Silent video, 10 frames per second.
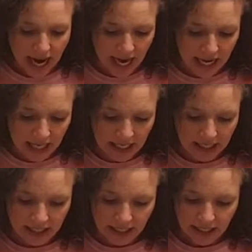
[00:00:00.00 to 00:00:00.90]

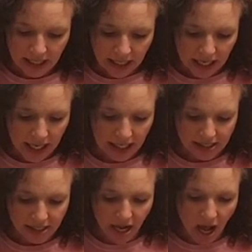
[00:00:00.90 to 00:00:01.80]
And it
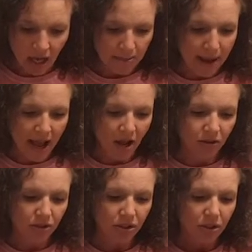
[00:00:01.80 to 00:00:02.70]
is not
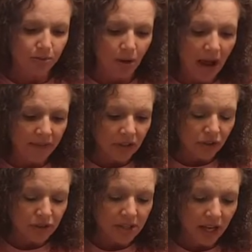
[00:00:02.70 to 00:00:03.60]
about depriving
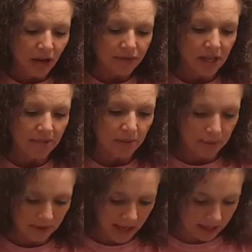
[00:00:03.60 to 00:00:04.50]
yourself, so I'm gonna
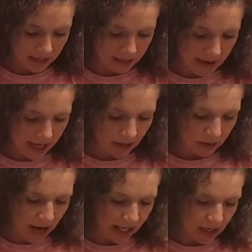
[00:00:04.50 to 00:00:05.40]
put that tomato
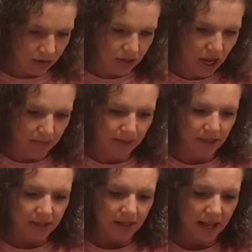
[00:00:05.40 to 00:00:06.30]
right on top of
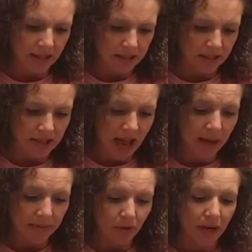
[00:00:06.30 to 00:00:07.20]
this lettuce because
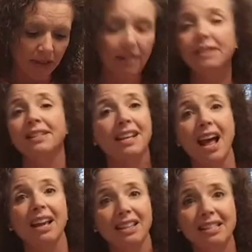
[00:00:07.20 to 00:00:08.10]
I'm gonna eat this
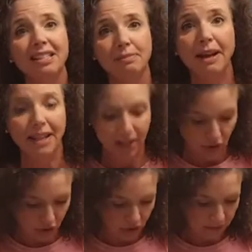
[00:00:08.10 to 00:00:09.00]
tonight. This is my
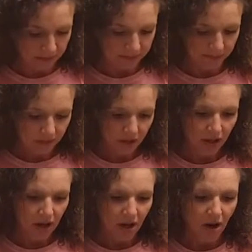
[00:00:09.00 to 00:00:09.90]
dinner.
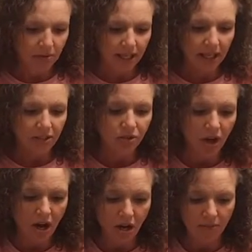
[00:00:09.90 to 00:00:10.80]
All my kids are
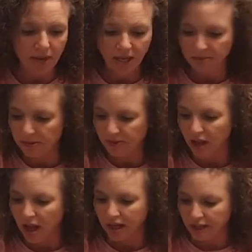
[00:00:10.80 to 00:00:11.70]
gone, my husband's
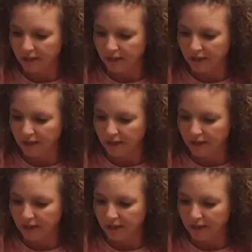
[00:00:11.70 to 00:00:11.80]
flying.